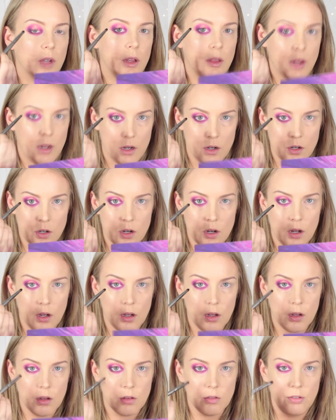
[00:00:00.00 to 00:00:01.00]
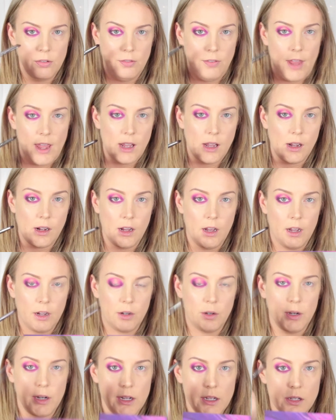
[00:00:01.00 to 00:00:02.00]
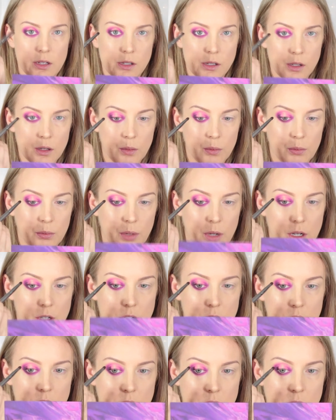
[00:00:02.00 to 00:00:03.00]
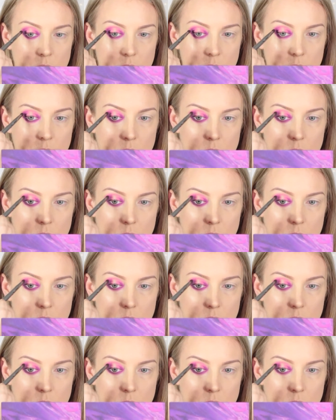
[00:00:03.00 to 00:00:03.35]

And then fake a cut crease by just